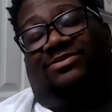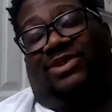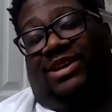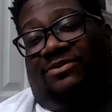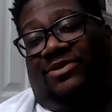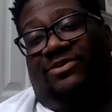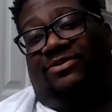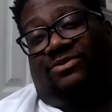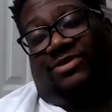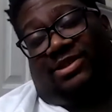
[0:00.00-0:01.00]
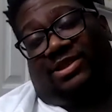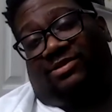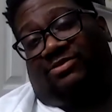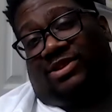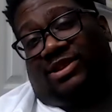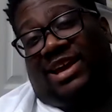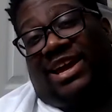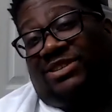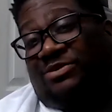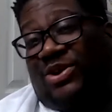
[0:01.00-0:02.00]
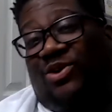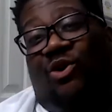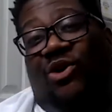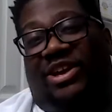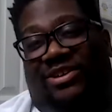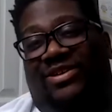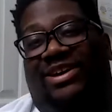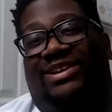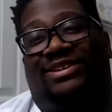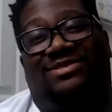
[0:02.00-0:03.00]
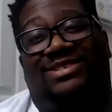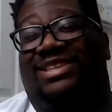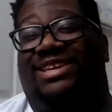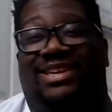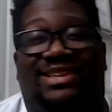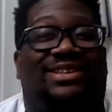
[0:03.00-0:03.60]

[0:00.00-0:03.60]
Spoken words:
when the last recording rather, it was lit.